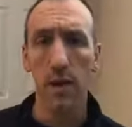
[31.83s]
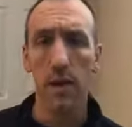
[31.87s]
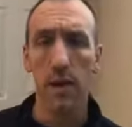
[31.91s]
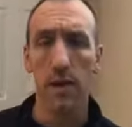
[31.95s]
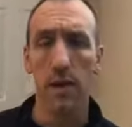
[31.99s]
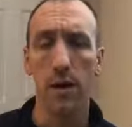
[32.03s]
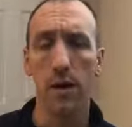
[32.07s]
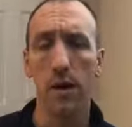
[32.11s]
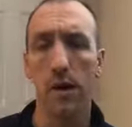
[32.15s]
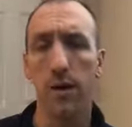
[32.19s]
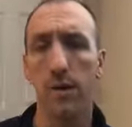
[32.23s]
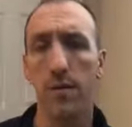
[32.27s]

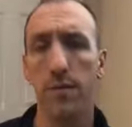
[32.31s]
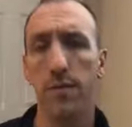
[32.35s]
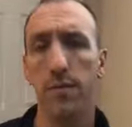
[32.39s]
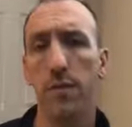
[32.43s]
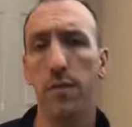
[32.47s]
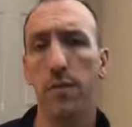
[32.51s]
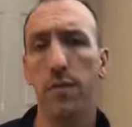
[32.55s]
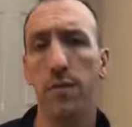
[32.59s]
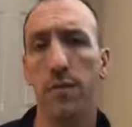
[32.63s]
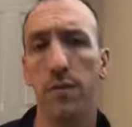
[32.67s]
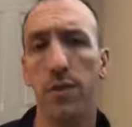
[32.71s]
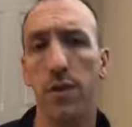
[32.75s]

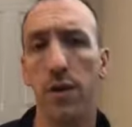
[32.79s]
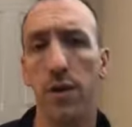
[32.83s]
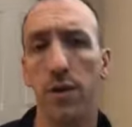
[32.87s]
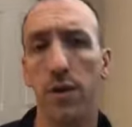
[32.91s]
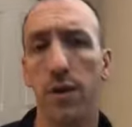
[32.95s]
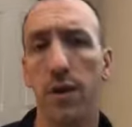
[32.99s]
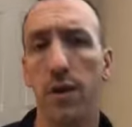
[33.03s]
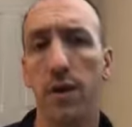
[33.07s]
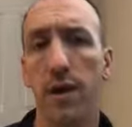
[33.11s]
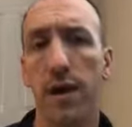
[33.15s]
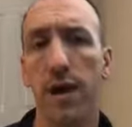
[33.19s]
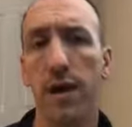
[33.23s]

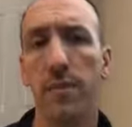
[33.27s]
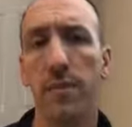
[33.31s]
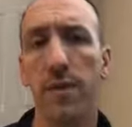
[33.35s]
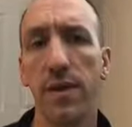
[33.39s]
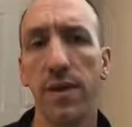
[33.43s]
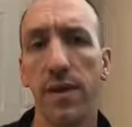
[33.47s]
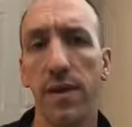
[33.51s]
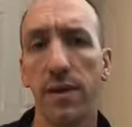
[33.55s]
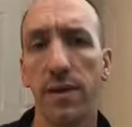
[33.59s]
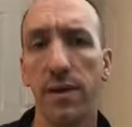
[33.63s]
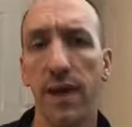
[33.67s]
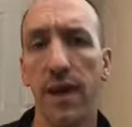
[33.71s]
don't allow
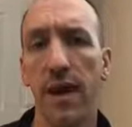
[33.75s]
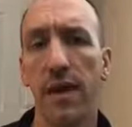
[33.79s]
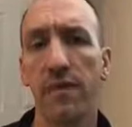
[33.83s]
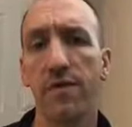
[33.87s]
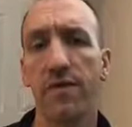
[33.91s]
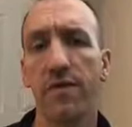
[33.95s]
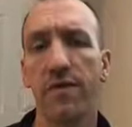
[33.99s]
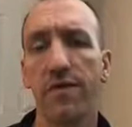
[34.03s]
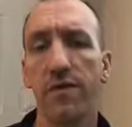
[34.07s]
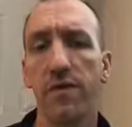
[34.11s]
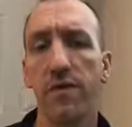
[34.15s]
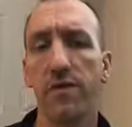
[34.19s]
me to
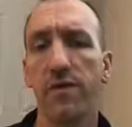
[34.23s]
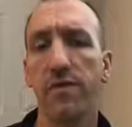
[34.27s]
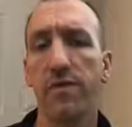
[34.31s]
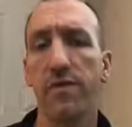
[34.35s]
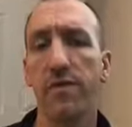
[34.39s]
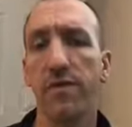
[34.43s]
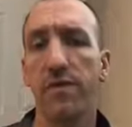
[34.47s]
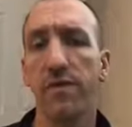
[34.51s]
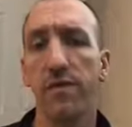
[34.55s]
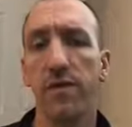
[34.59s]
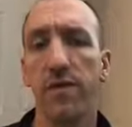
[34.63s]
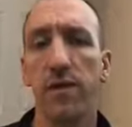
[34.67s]
have excuses,